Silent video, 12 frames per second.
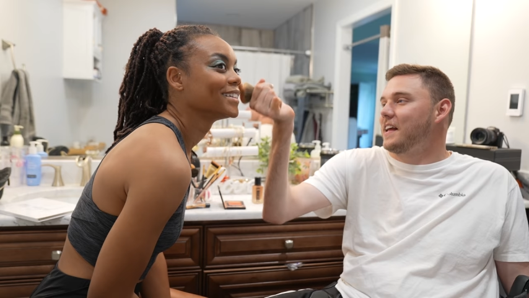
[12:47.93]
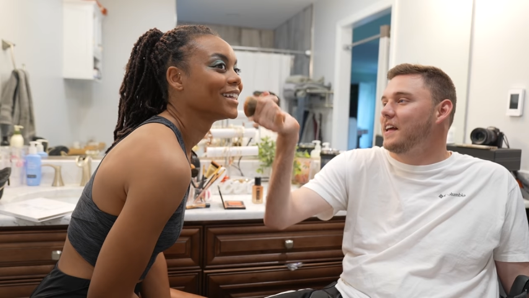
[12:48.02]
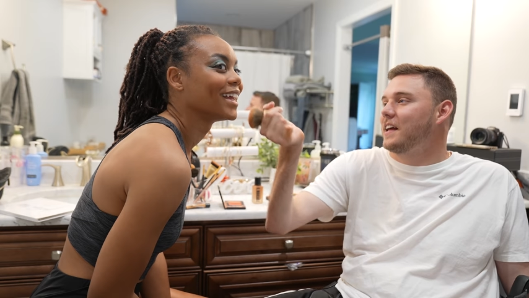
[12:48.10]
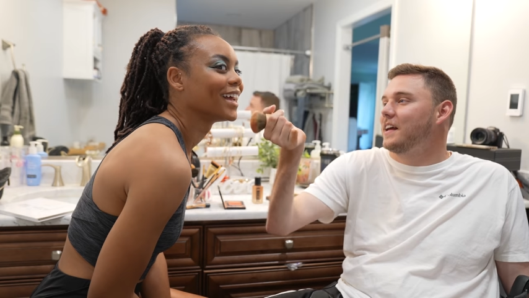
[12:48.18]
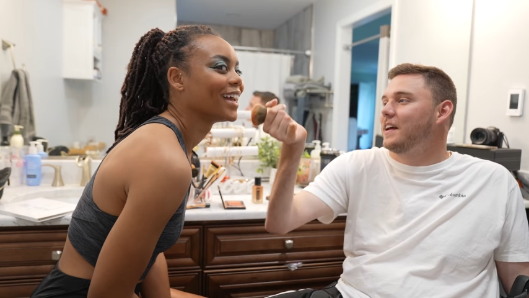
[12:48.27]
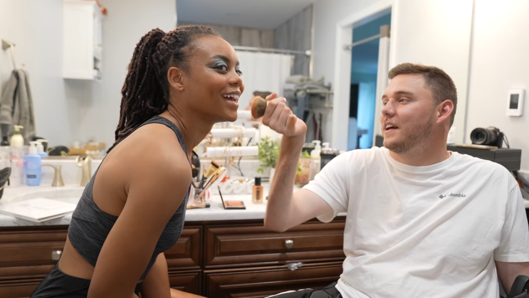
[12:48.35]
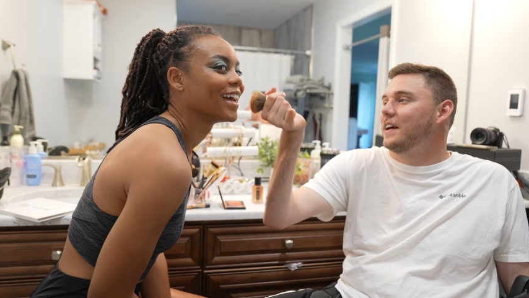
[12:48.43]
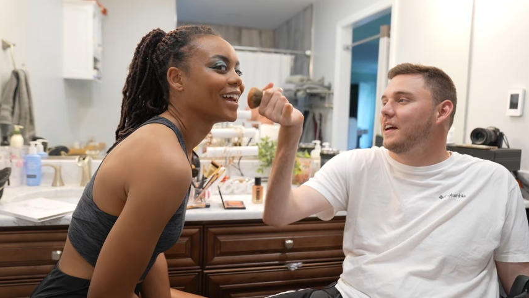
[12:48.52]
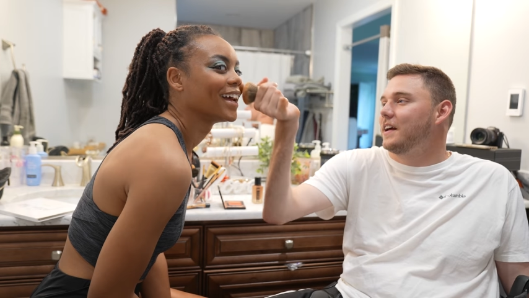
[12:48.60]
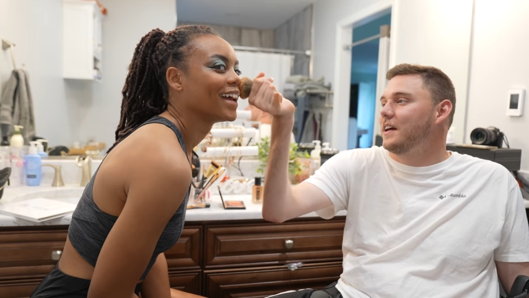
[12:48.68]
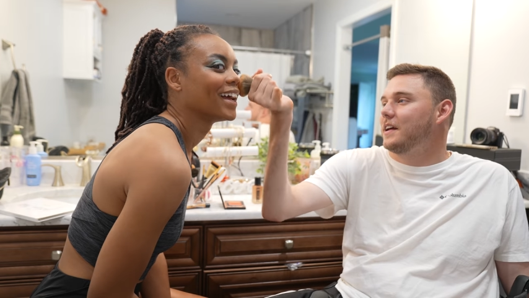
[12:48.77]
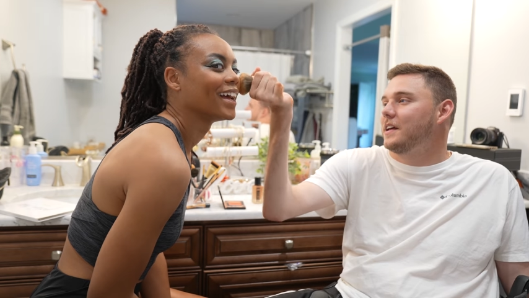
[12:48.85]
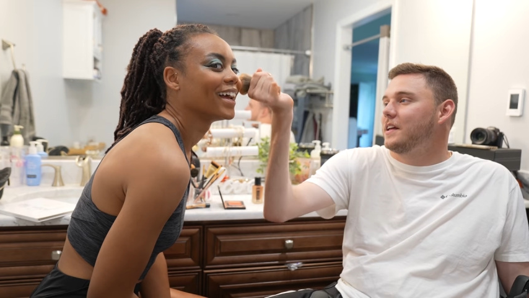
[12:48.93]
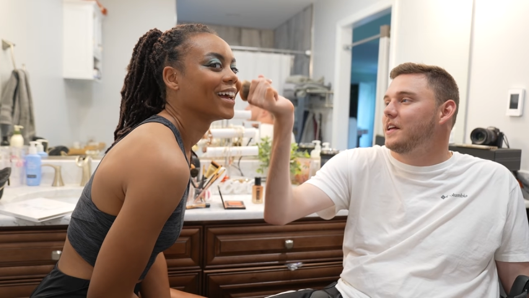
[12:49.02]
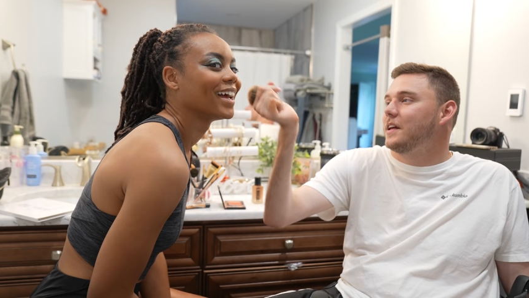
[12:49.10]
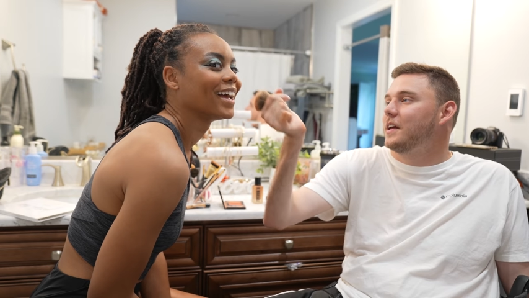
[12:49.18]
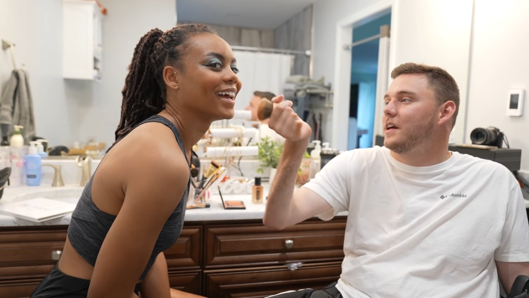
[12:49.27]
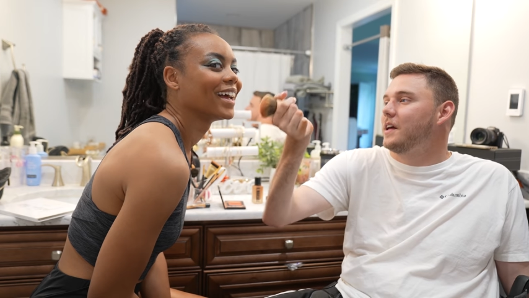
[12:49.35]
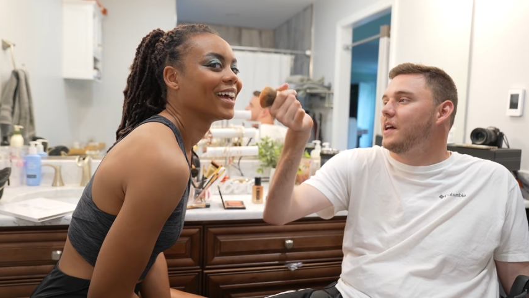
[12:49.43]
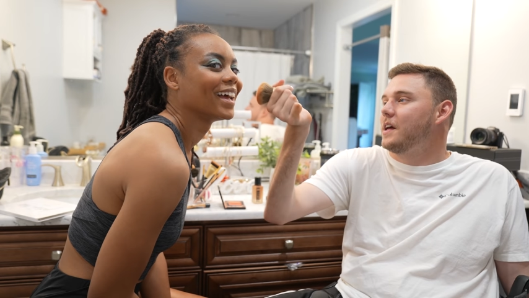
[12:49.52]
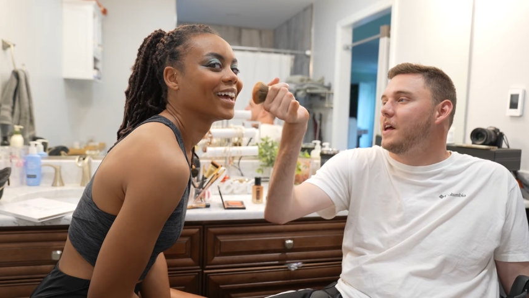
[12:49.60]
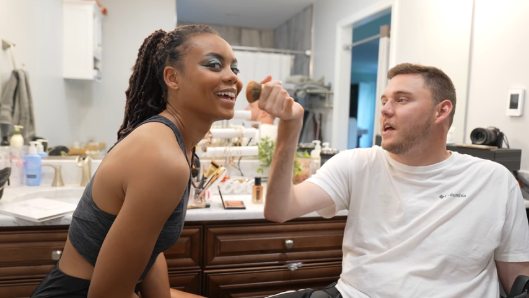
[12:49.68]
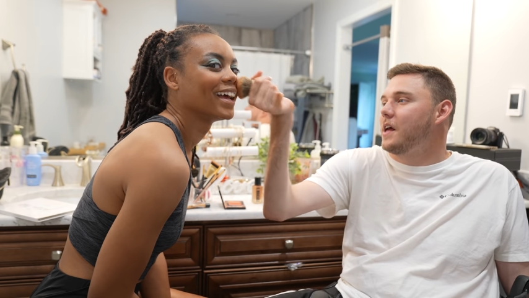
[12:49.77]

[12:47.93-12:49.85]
Nothing is said.